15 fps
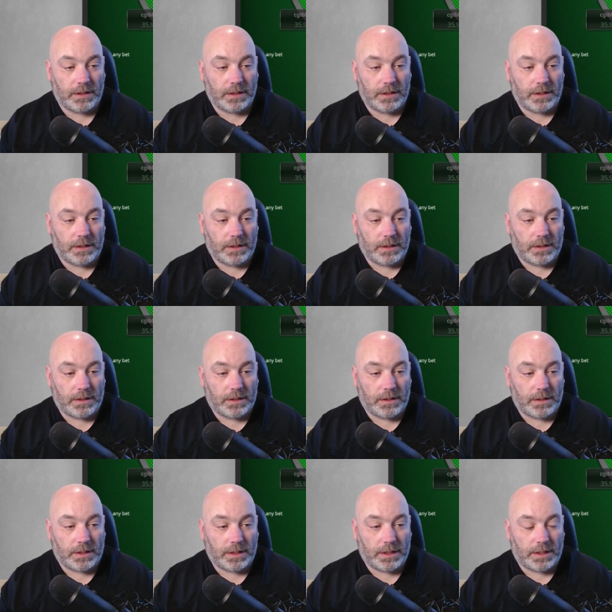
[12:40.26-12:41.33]

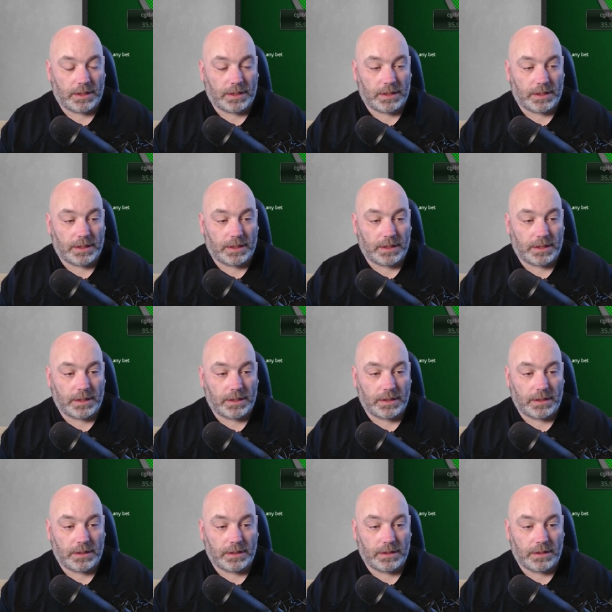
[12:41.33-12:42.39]

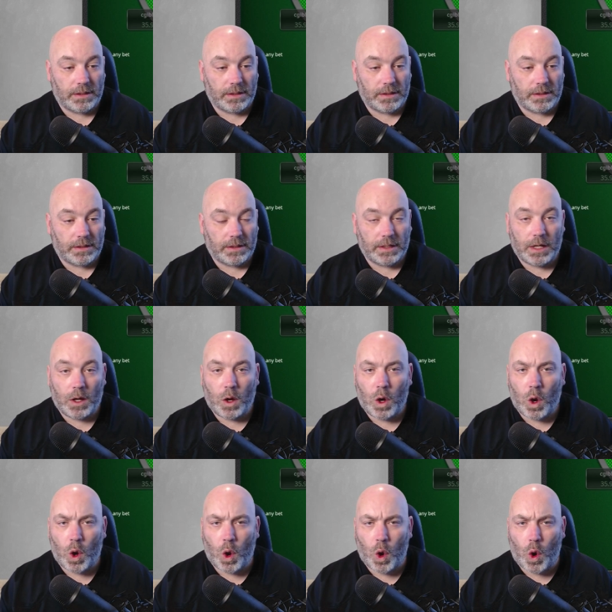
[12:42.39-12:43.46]

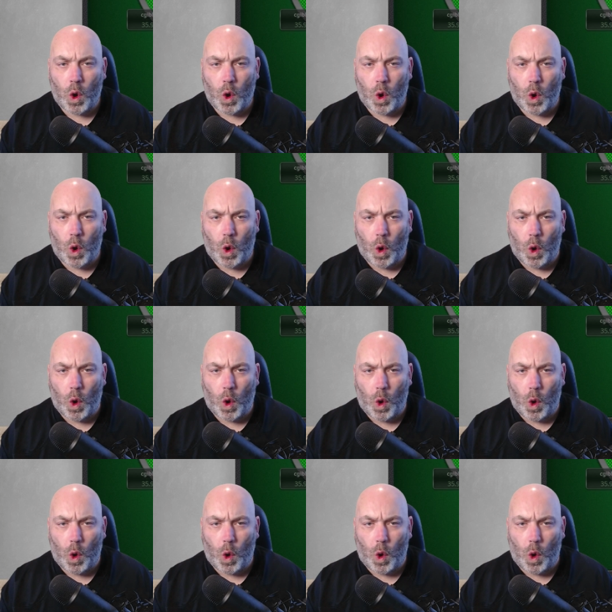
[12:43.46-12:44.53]

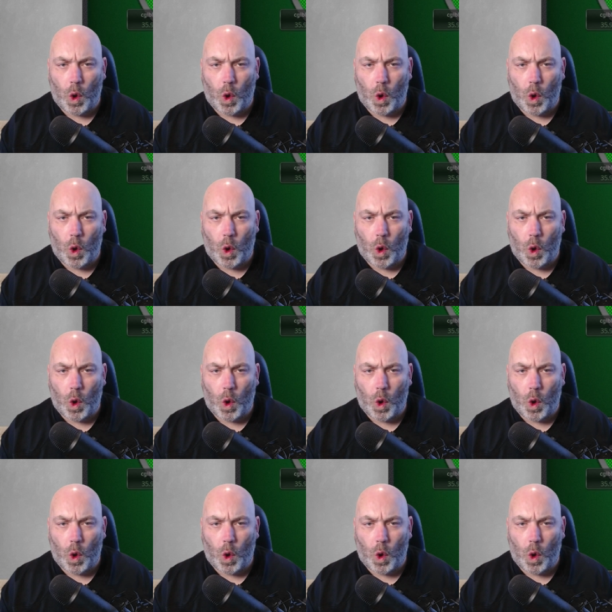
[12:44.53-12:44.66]
[no speech]